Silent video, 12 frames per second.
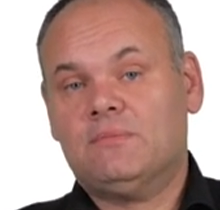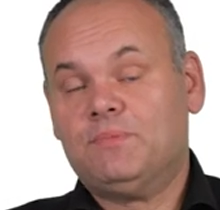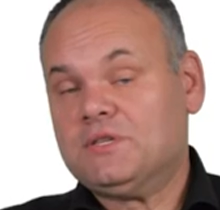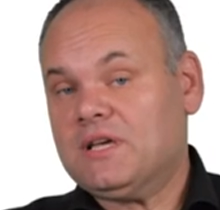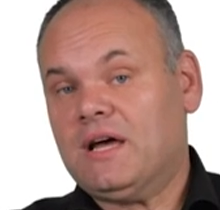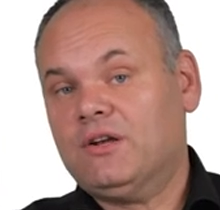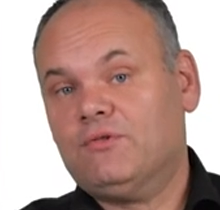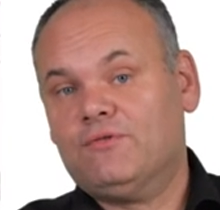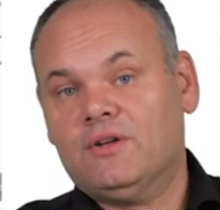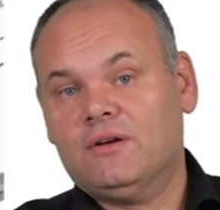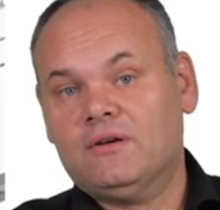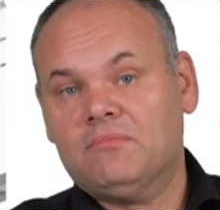beside of
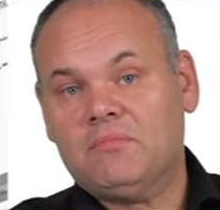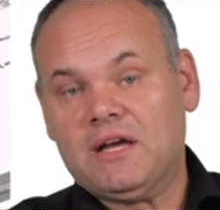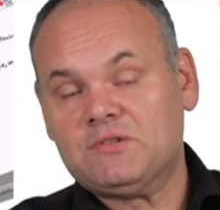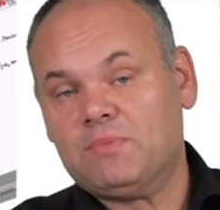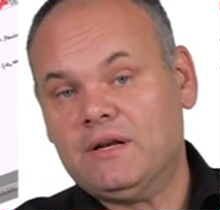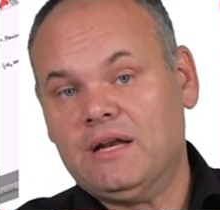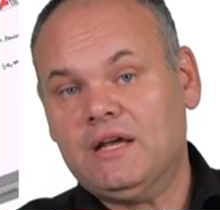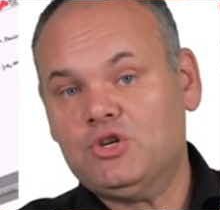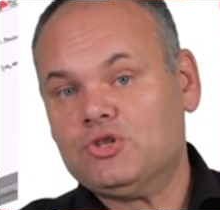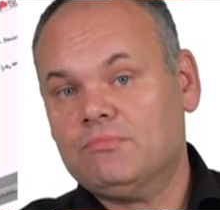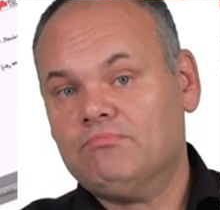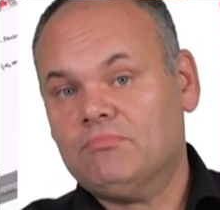the
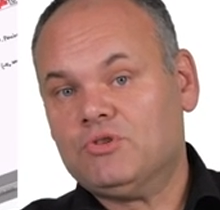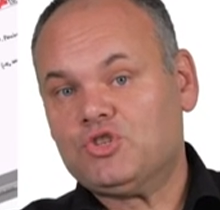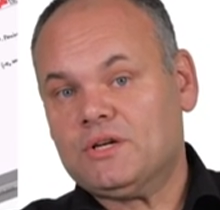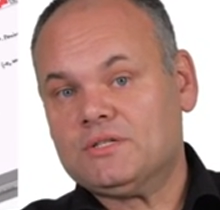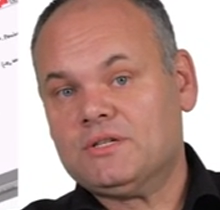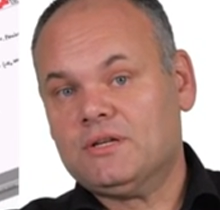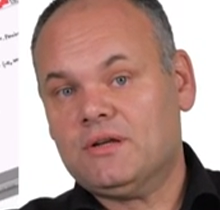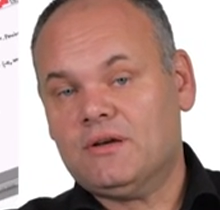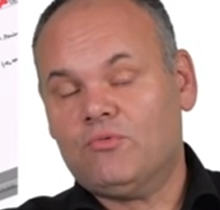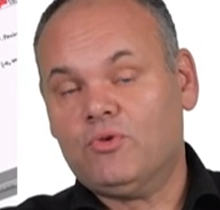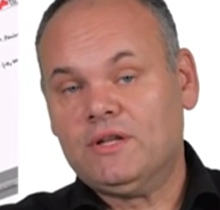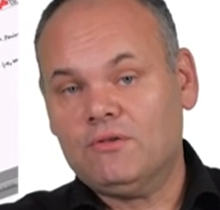explanation just in
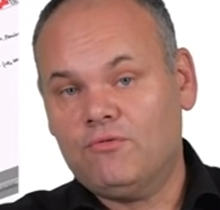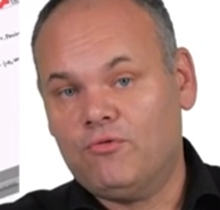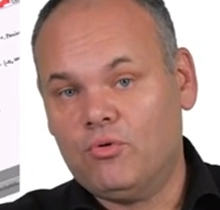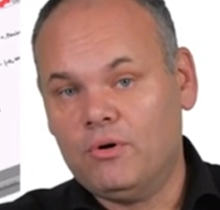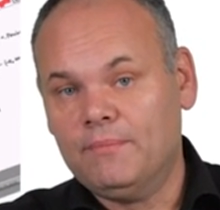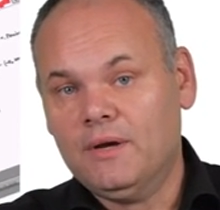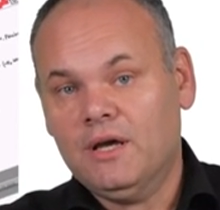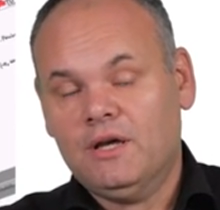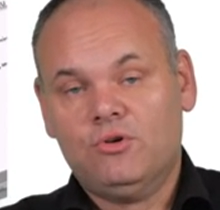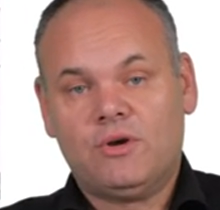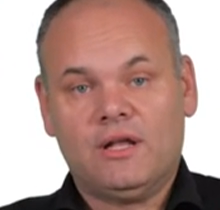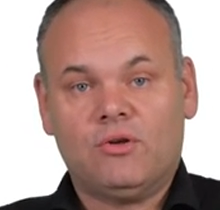a written form,
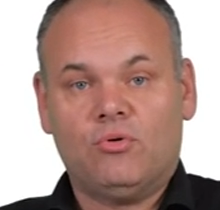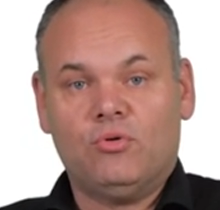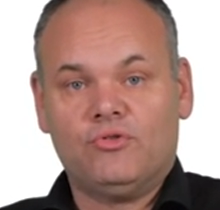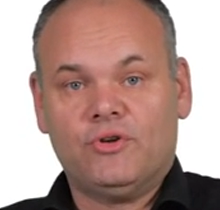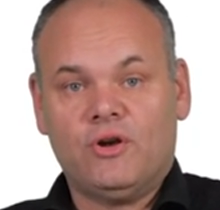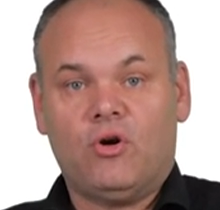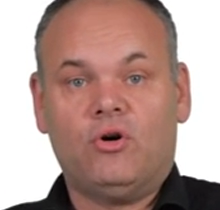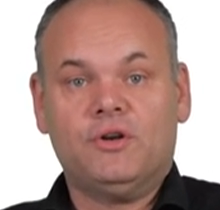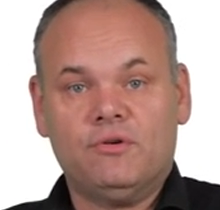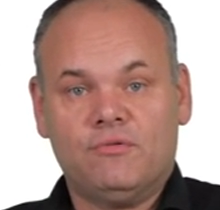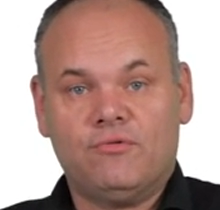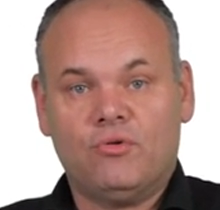you get also an
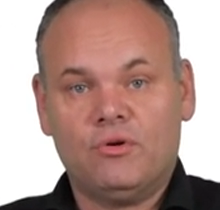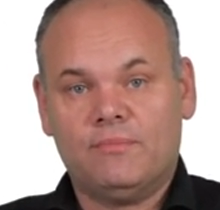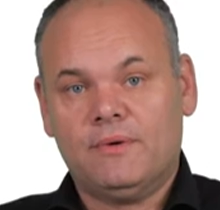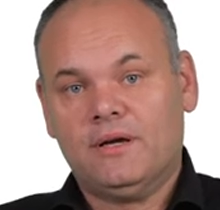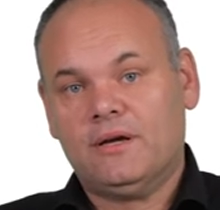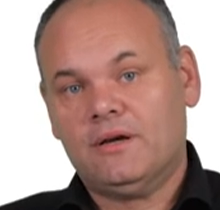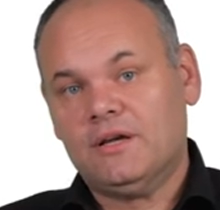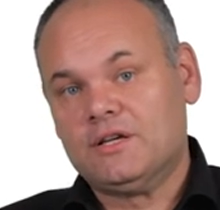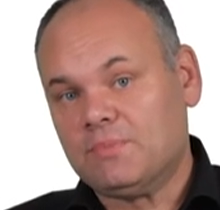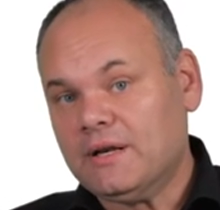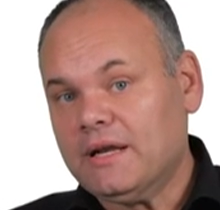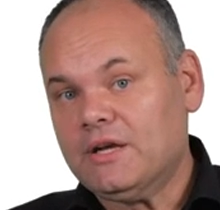audio form
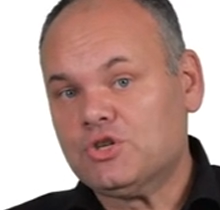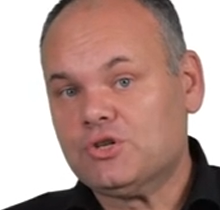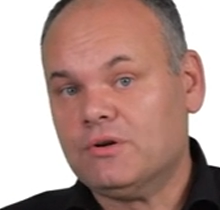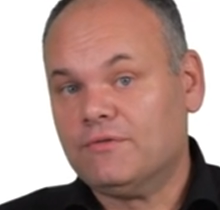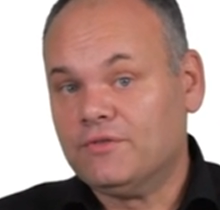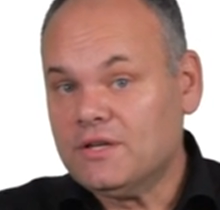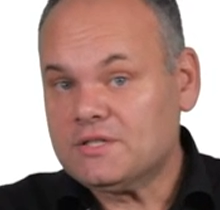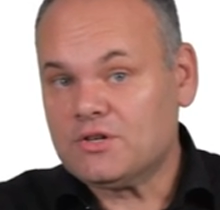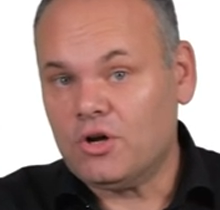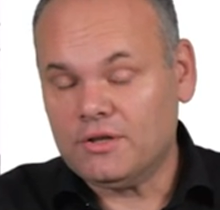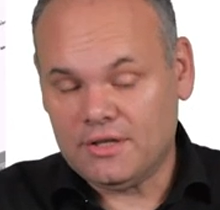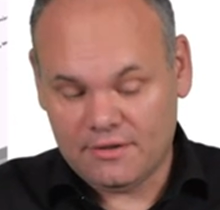explanation of this
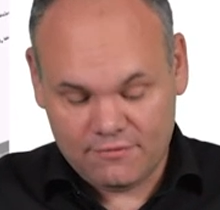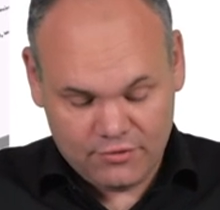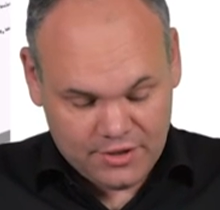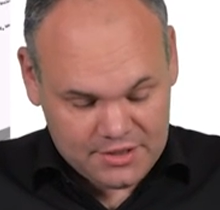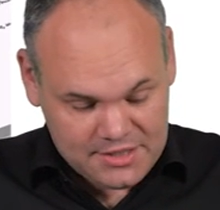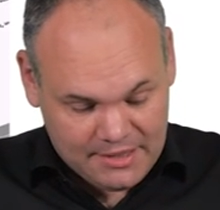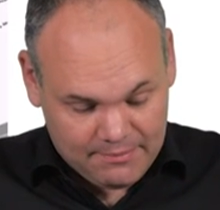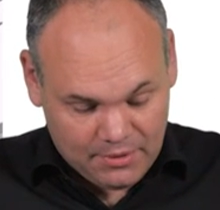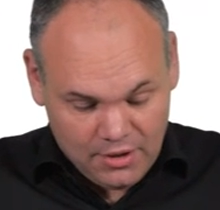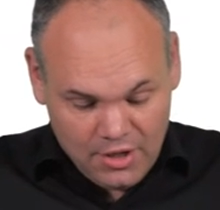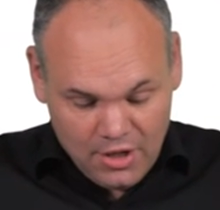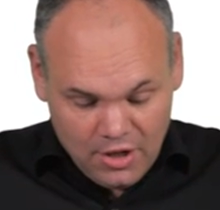content, for
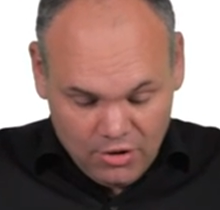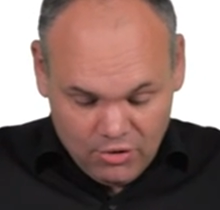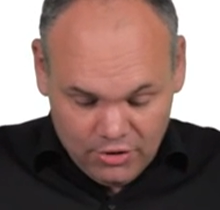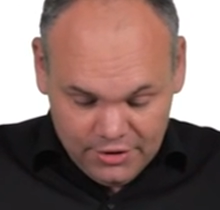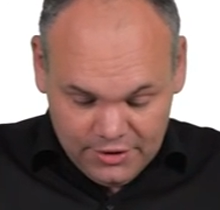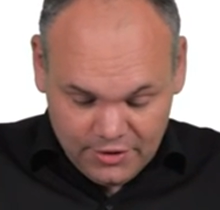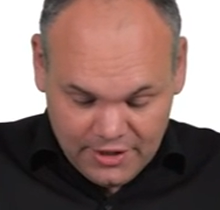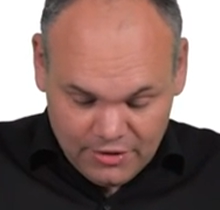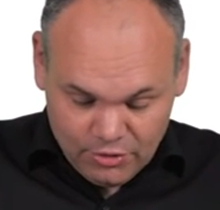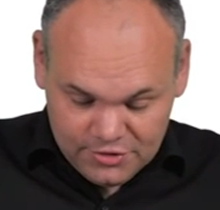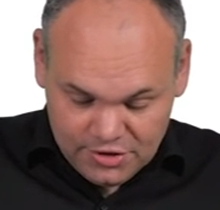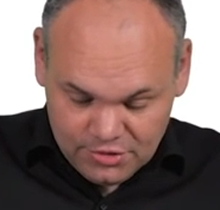example. Or you can
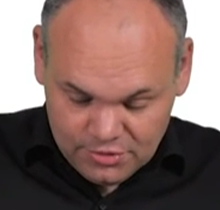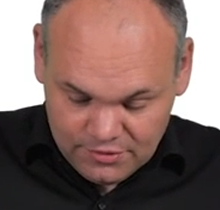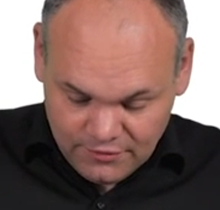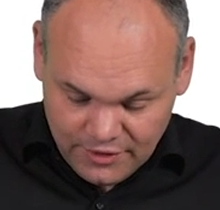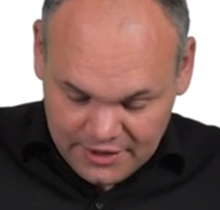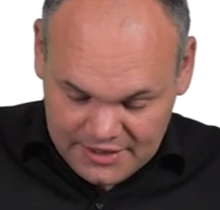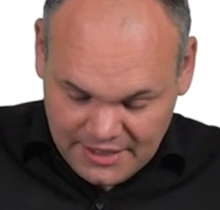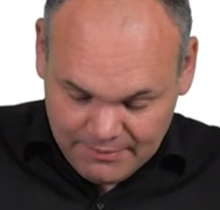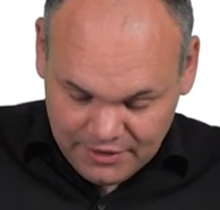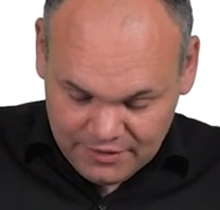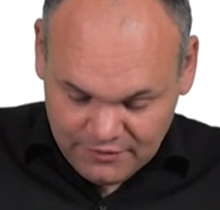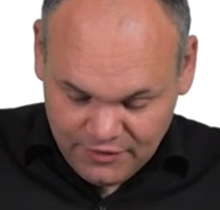also use, for
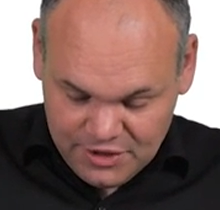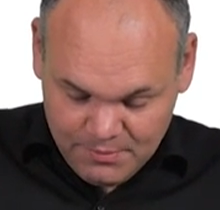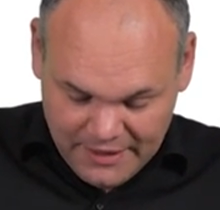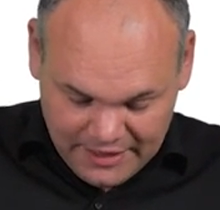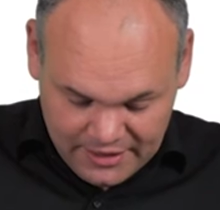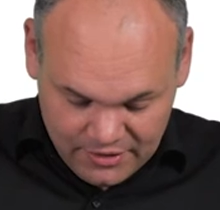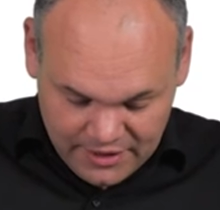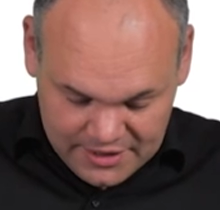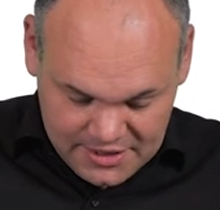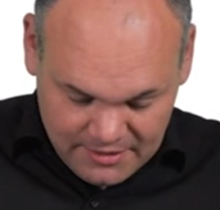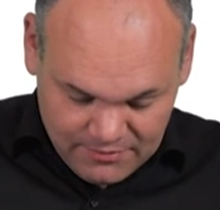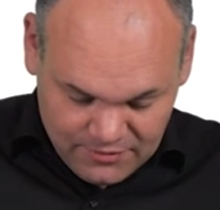example, this feedbacker,
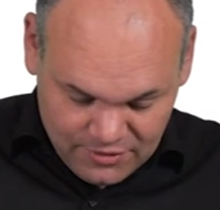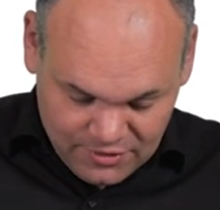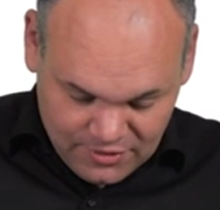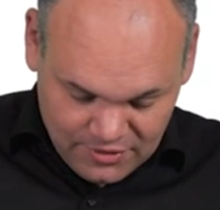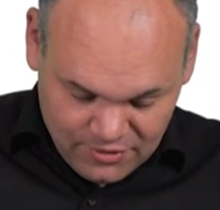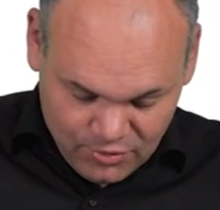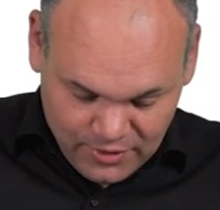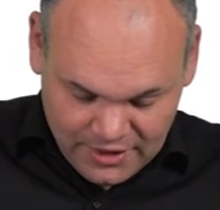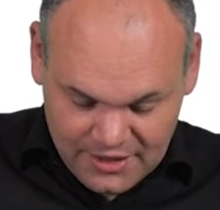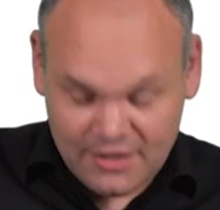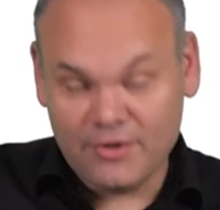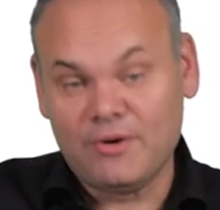as I'm doing
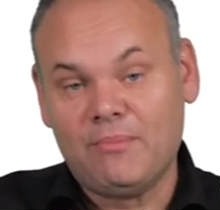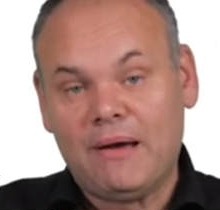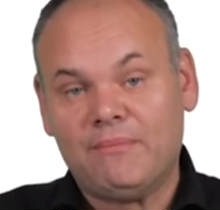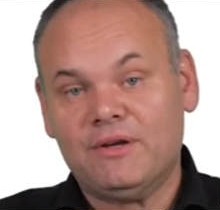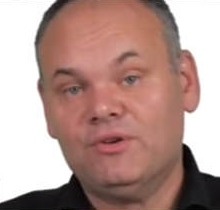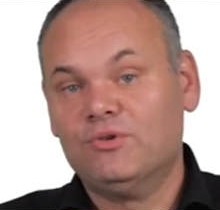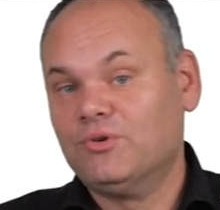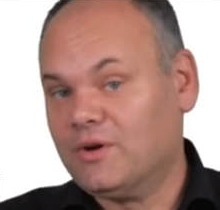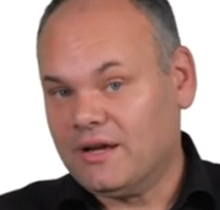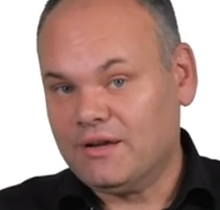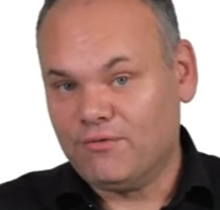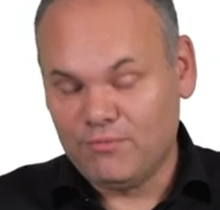here. Remember, you
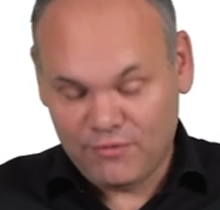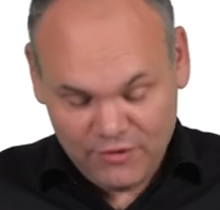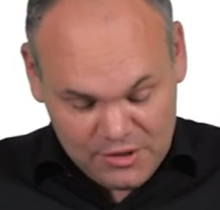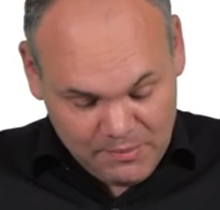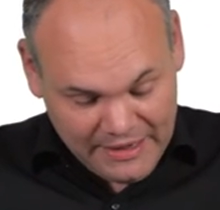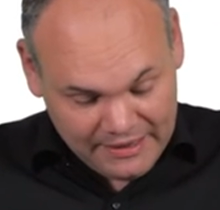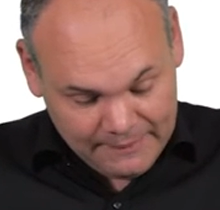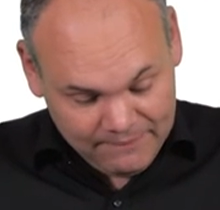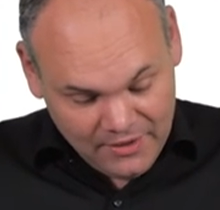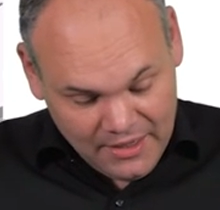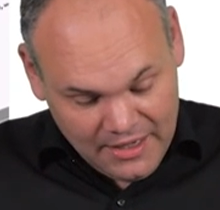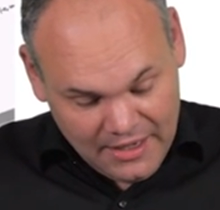can give me feedback,
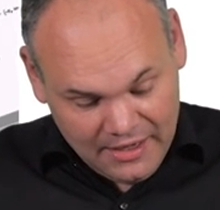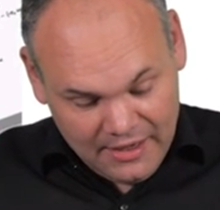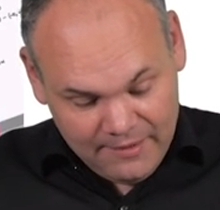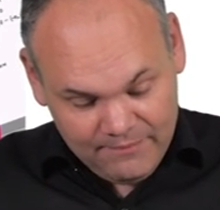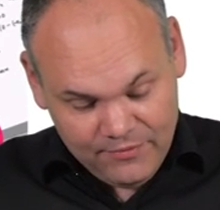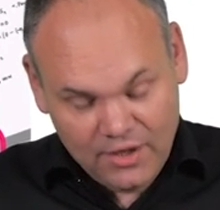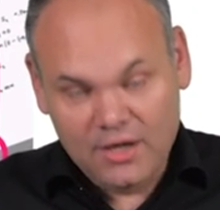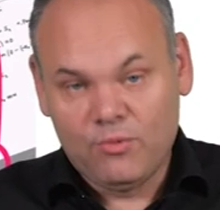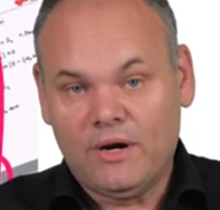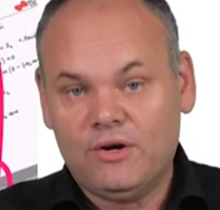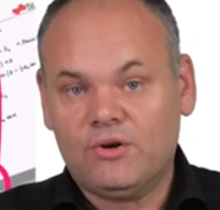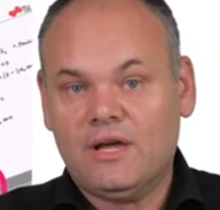
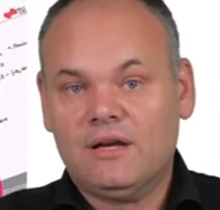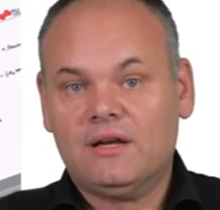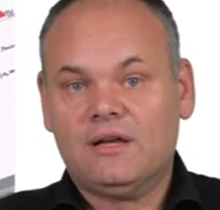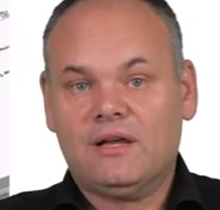where you can